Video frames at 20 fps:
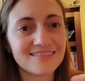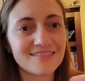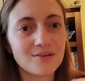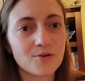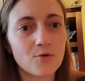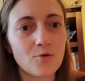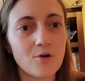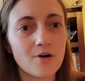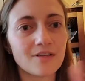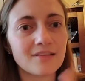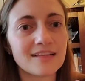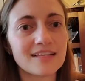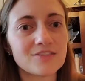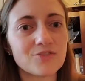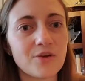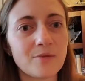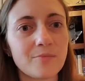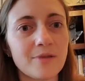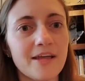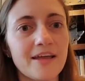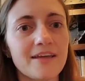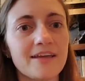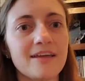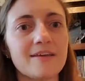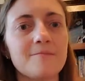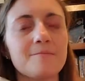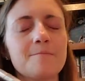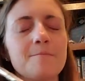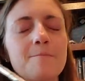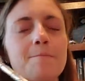Cool, let's try playing
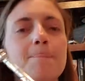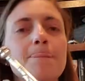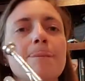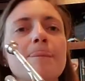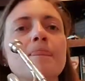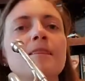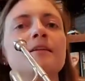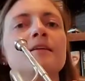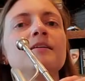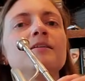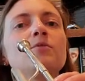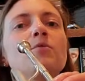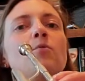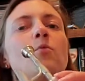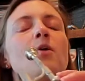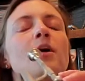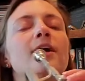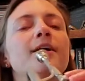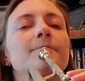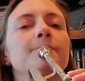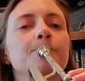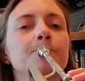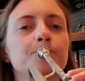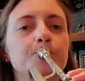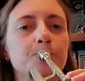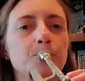it. 1,